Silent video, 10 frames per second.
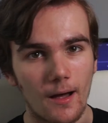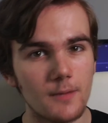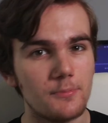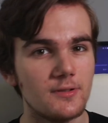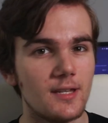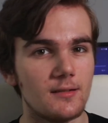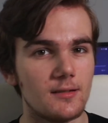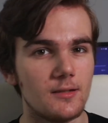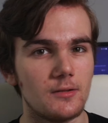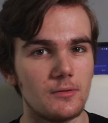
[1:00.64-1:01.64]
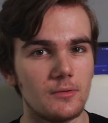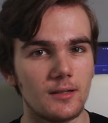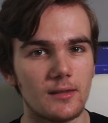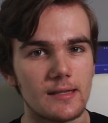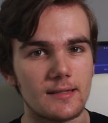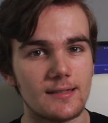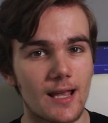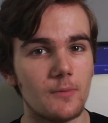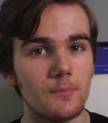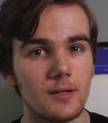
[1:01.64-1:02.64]
I present to you the
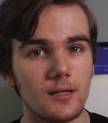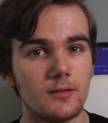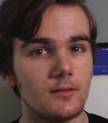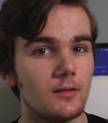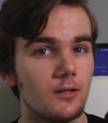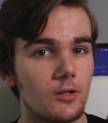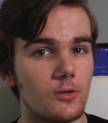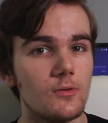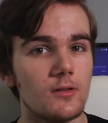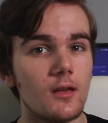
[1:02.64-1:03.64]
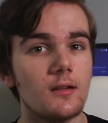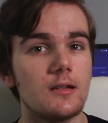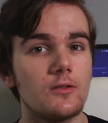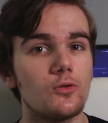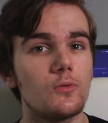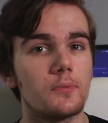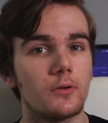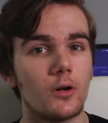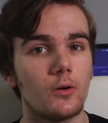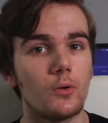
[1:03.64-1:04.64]
Soundpeats Q32
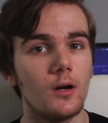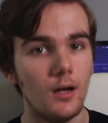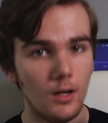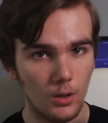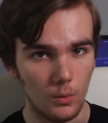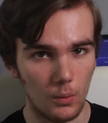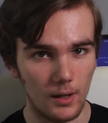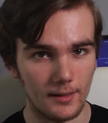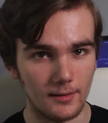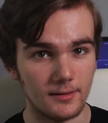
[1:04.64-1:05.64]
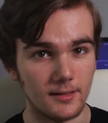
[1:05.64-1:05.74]
Pro wireless